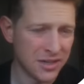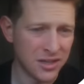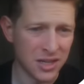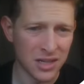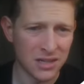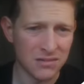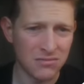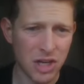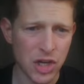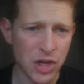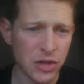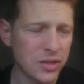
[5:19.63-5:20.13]

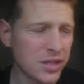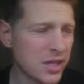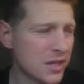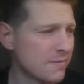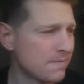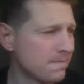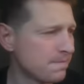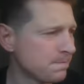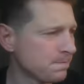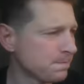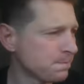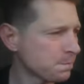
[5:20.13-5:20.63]
not cut
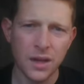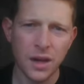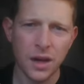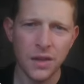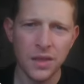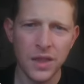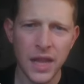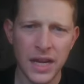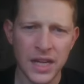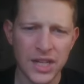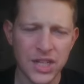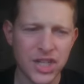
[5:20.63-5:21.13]
it.
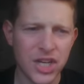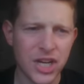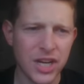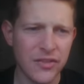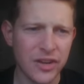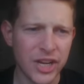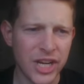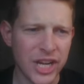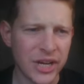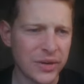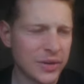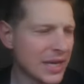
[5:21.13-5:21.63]
On that
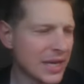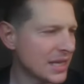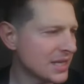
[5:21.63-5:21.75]
cheery note,